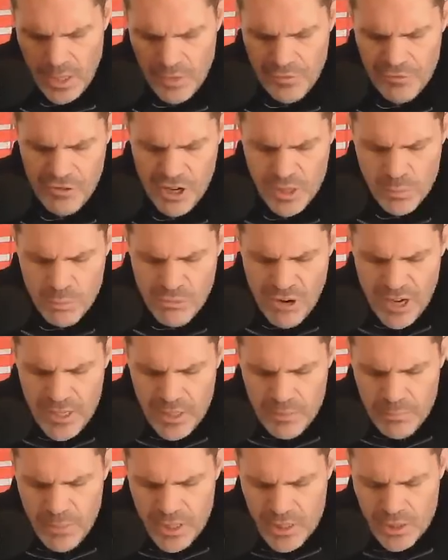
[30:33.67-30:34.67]
Frank
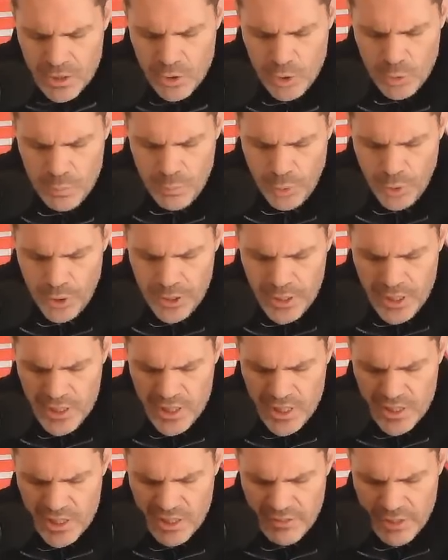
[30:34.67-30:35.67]
Brennan makes a good point. He
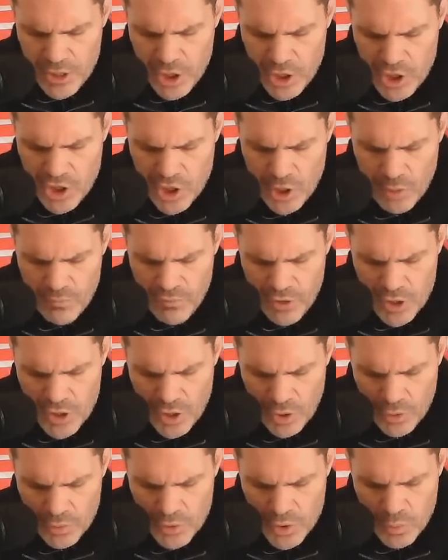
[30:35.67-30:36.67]
says there are just some
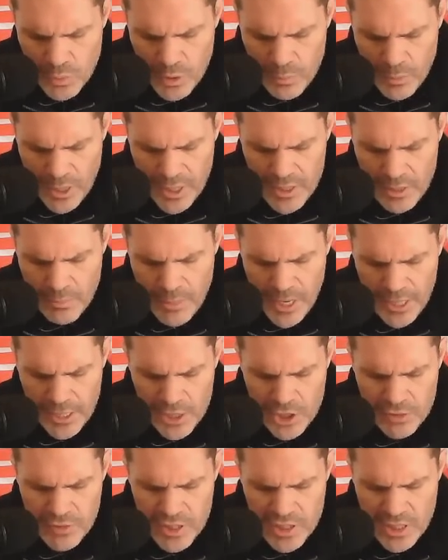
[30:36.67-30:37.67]
results whereby the
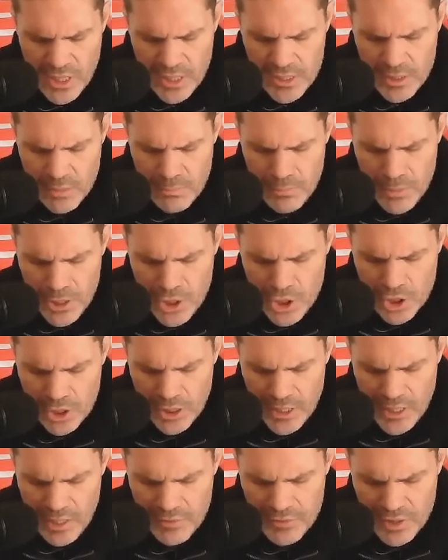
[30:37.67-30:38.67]
manager is sacked
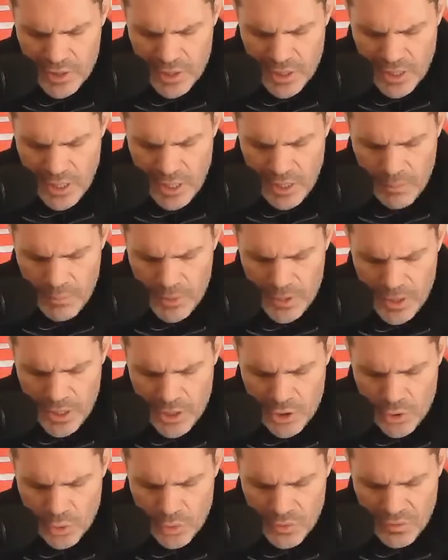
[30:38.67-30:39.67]
immediately after the game and
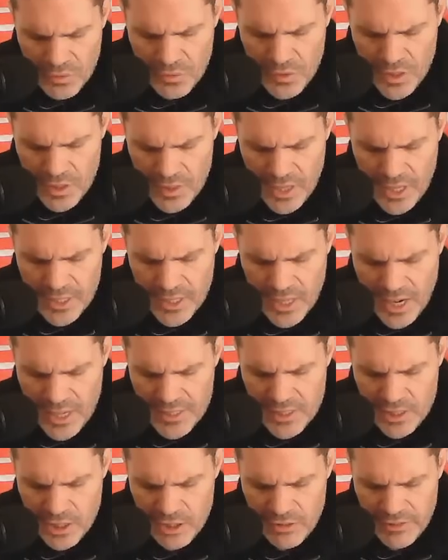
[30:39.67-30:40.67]
they don't fit that
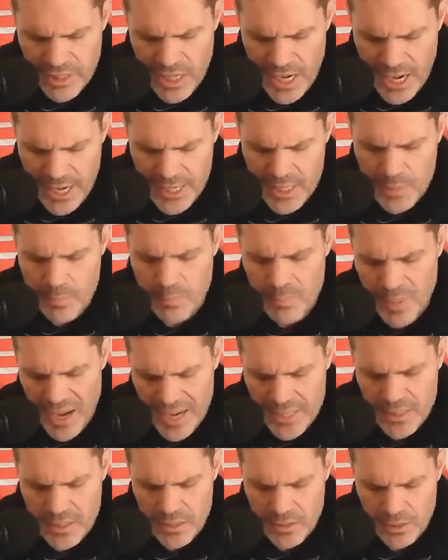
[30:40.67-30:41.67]
category any
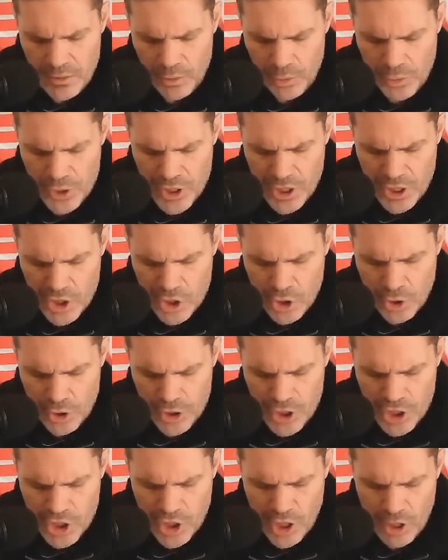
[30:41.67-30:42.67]
better than losing a
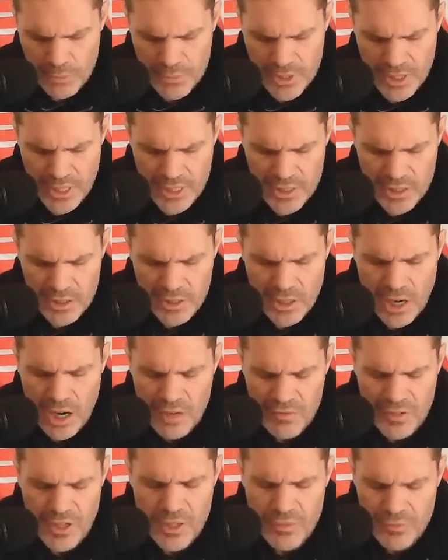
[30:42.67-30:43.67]
Scottish Cup tie to
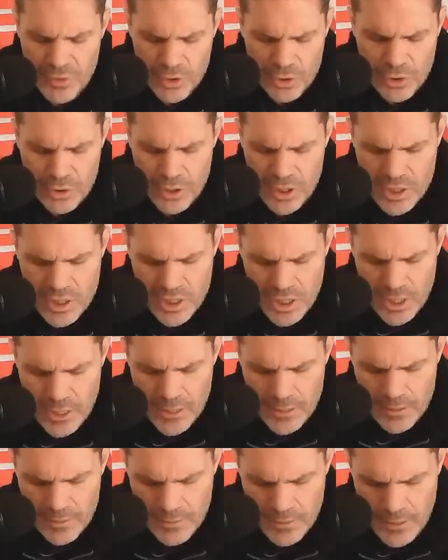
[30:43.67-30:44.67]
Darvel, for goodness
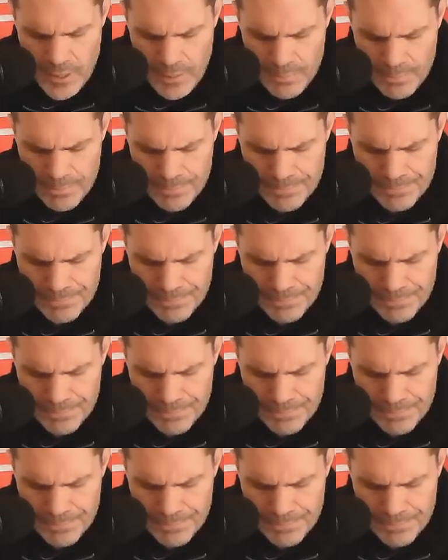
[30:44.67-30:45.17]
sake. Yep.